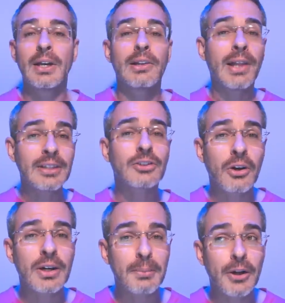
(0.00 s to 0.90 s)
Let's
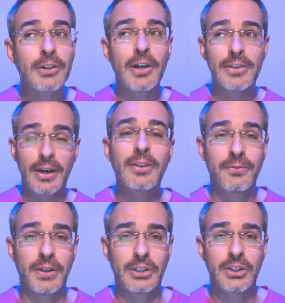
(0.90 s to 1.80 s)
talk about another
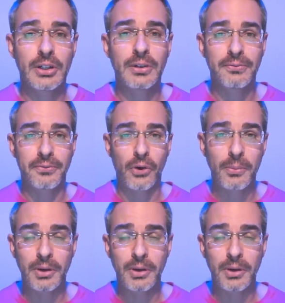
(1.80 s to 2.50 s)
feature from